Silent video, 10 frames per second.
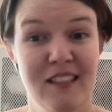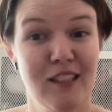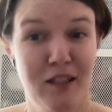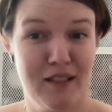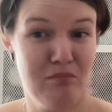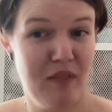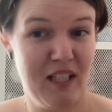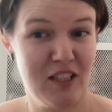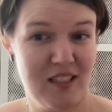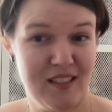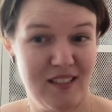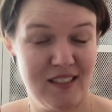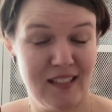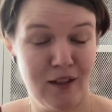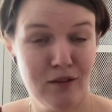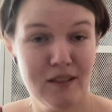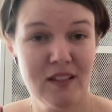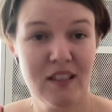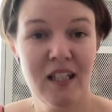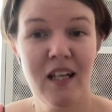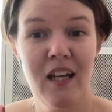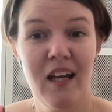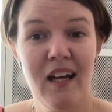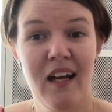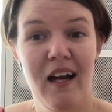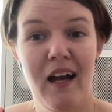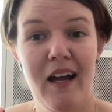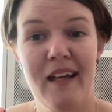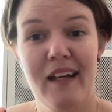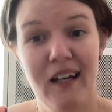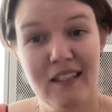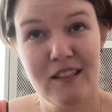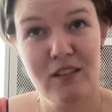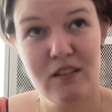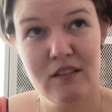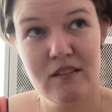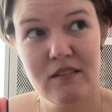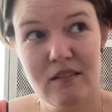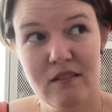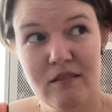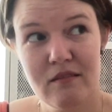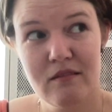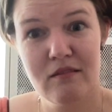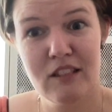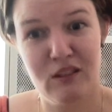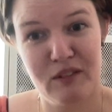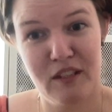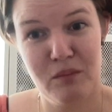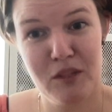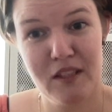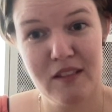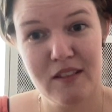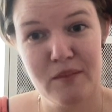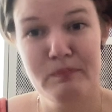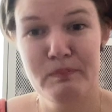not as much as it sounds. I cast on 3 objects,